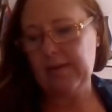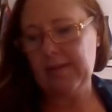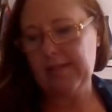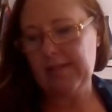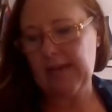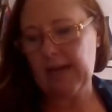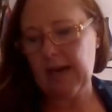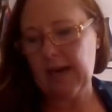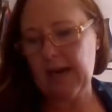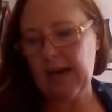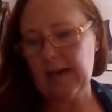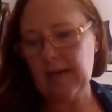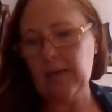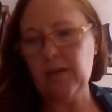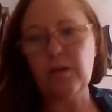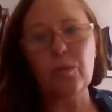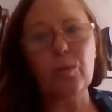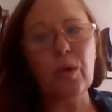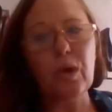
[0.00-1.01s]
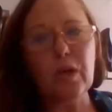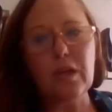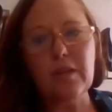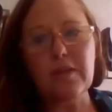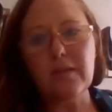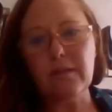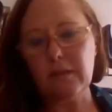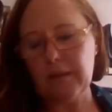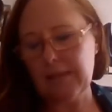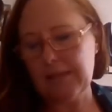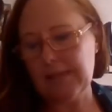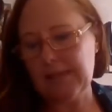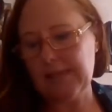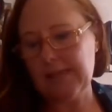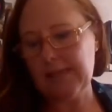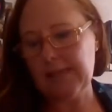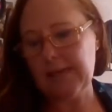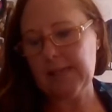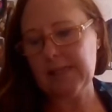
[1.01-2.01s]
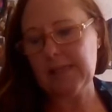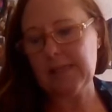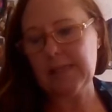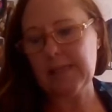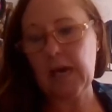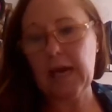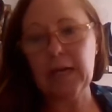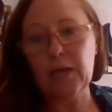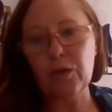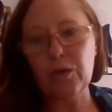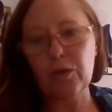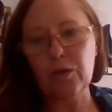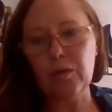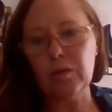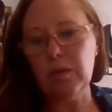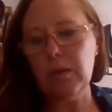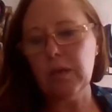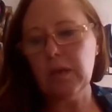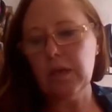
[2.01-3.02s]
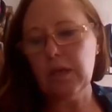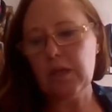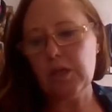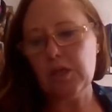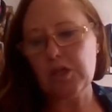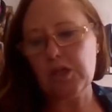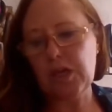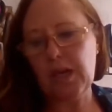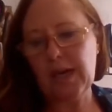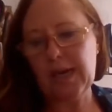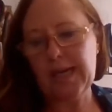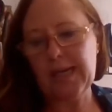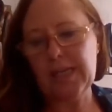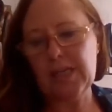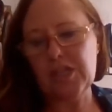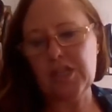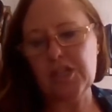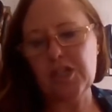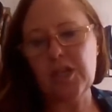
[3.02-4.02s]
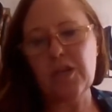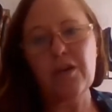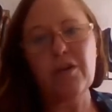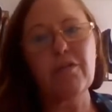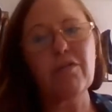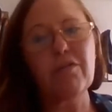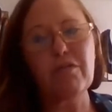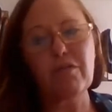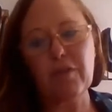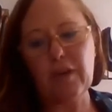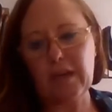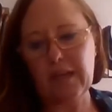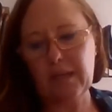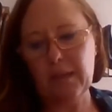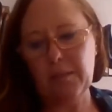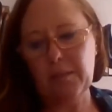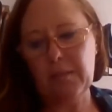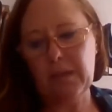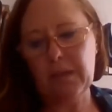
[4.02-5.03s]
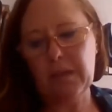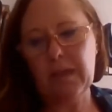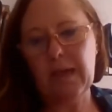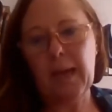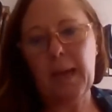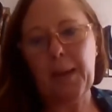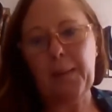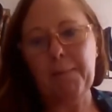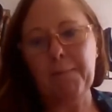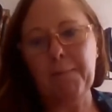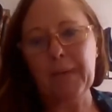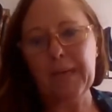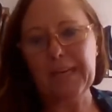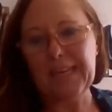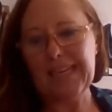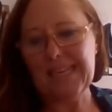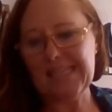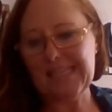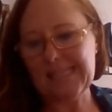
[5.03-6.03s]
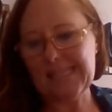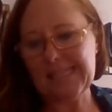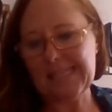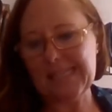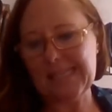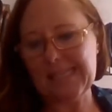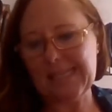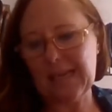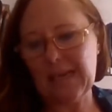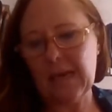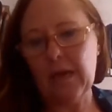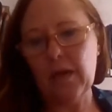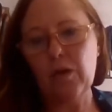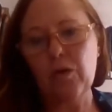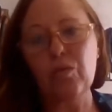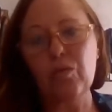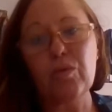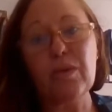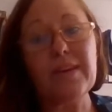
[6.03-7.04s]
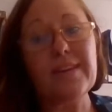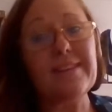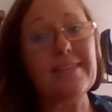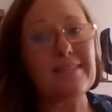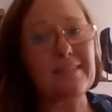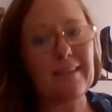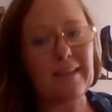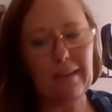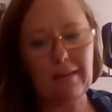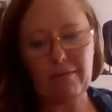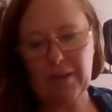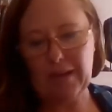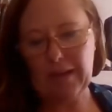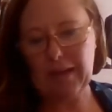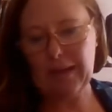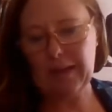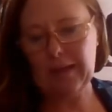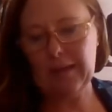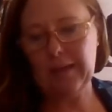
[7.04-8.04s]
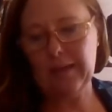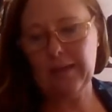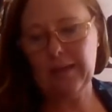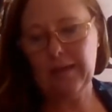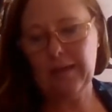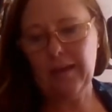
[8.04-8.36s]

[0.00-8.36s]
this card, the words on it say cycle, change, freedom, bliss, receiving,